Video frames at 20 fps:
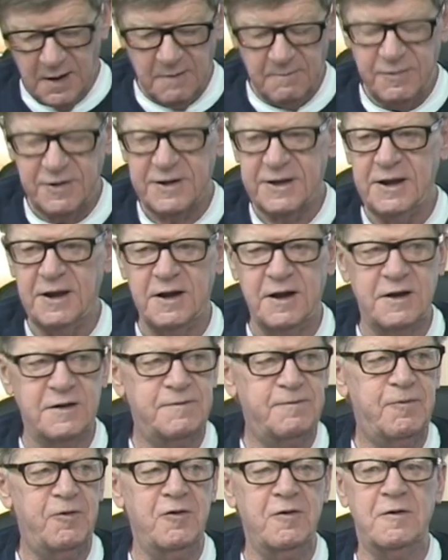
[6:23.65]
But again, it's
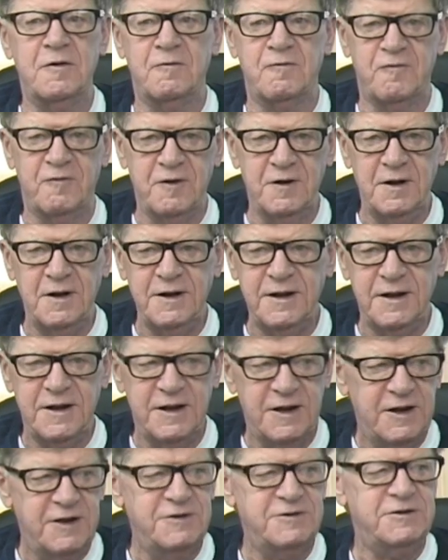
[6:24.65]
pr- really
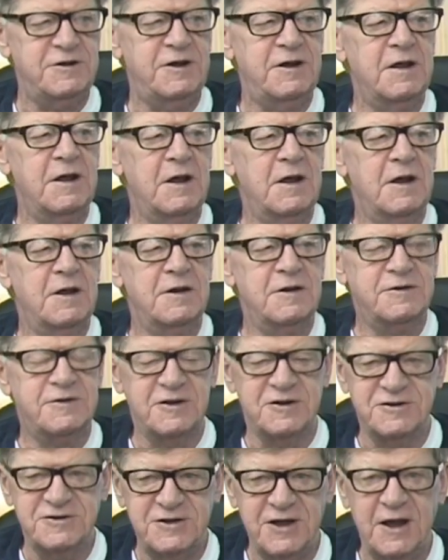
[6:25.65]
easy to
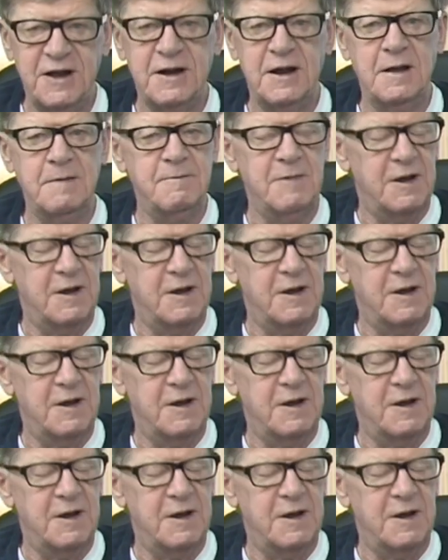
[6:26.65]
set up.